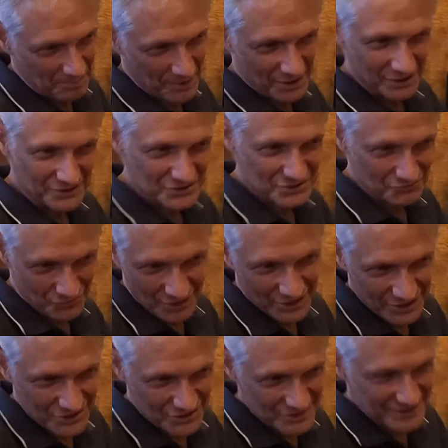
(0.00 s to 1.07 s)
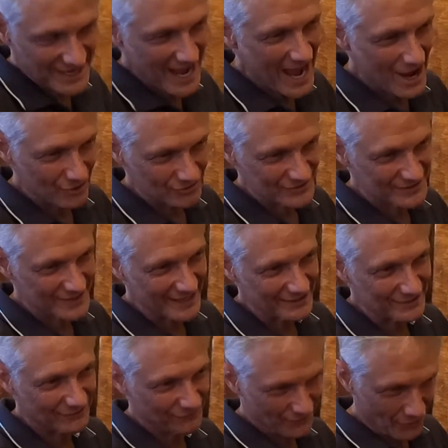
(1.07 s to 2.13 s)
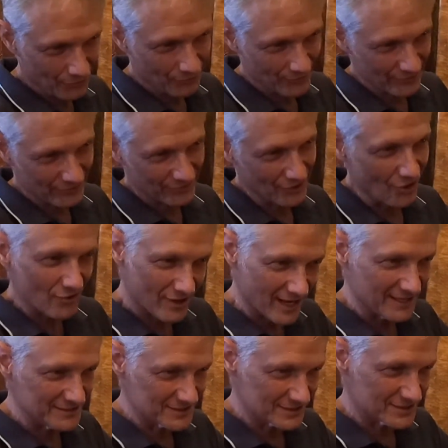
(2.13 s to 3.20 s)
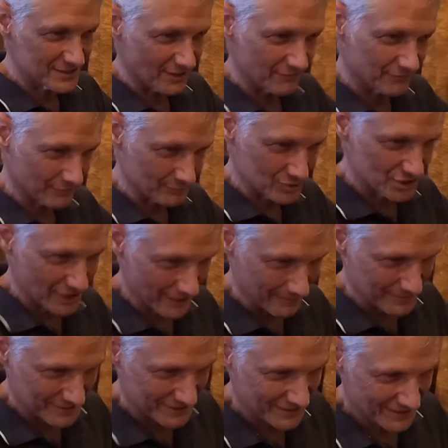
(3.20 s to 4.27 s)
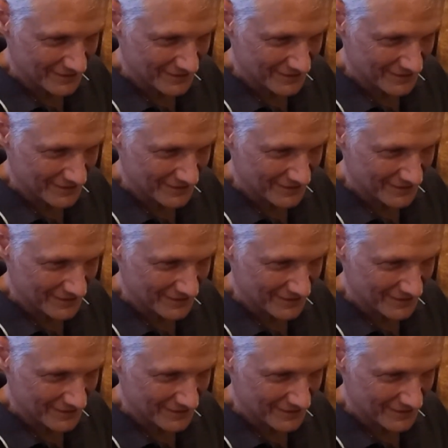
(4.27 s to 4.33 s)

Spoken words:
but it's really just a house that's filled with all kinds of stuff from ships.